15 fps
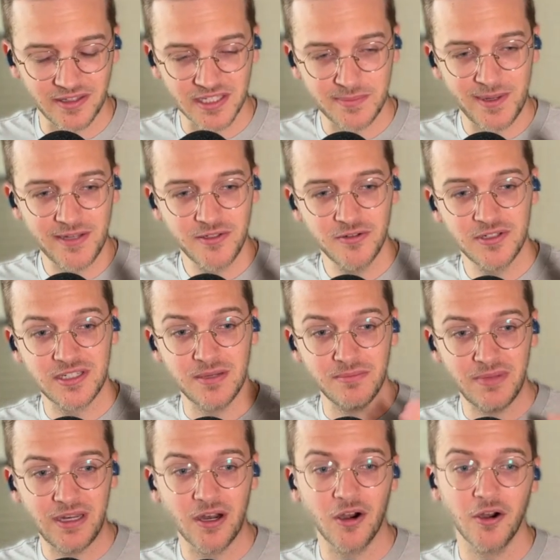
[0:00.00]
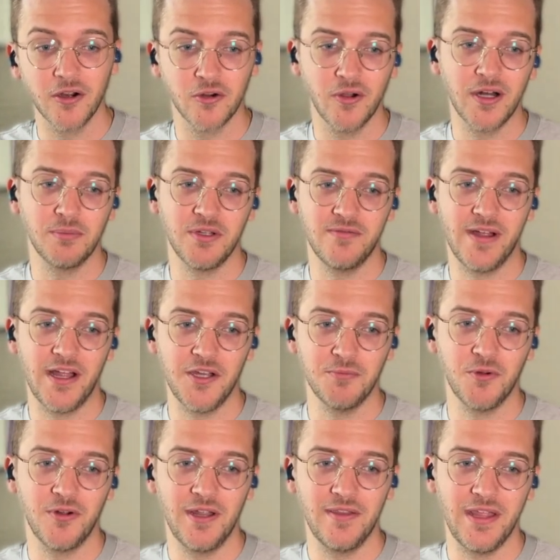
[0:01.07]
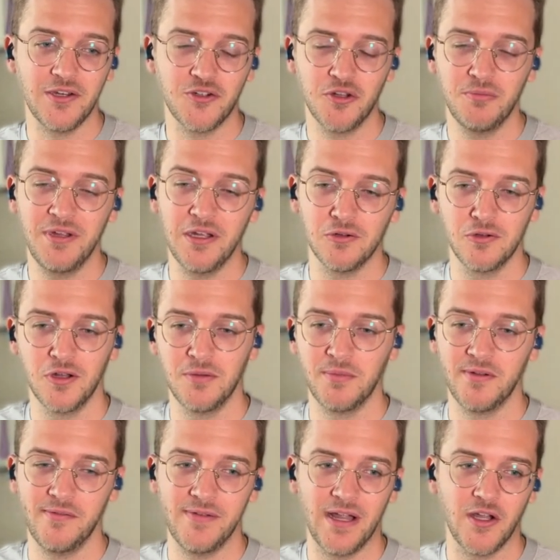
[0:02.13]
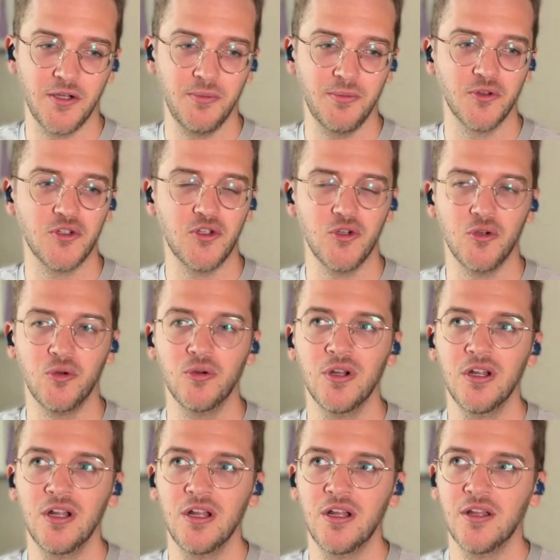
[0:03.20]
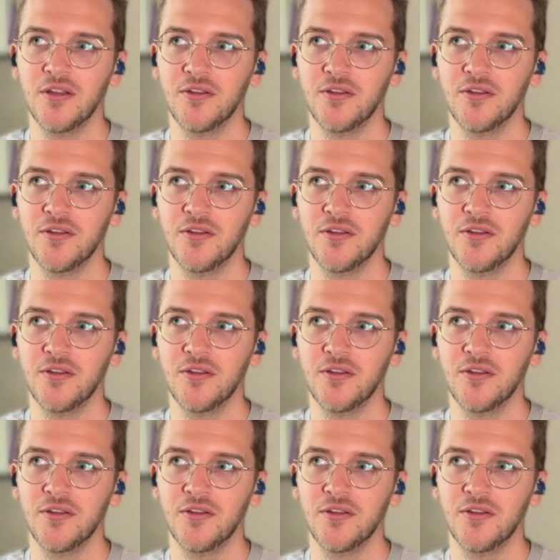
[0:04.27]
like, the sponsors to me are incredibly valuable, and they should be incredibly valuable to